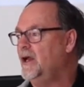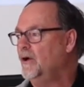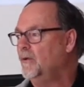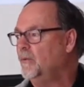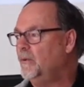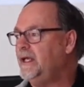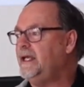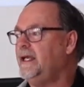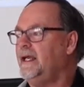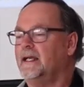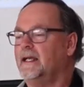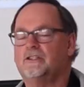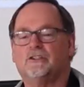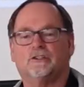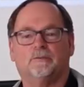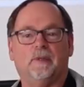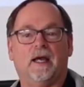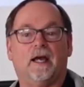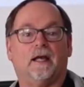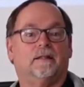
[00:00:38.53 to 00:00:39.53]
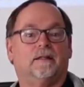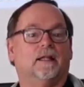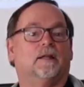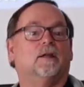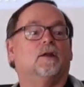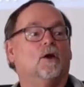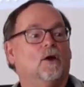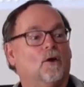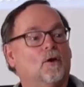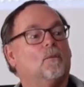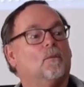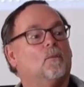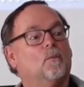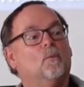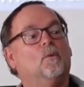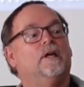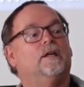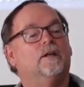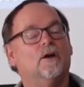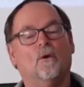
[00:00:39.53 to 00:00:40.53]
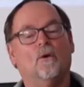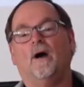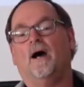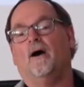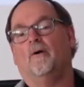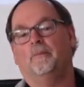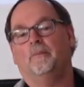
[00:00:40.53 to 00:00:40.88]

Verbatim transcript: we expect that we know how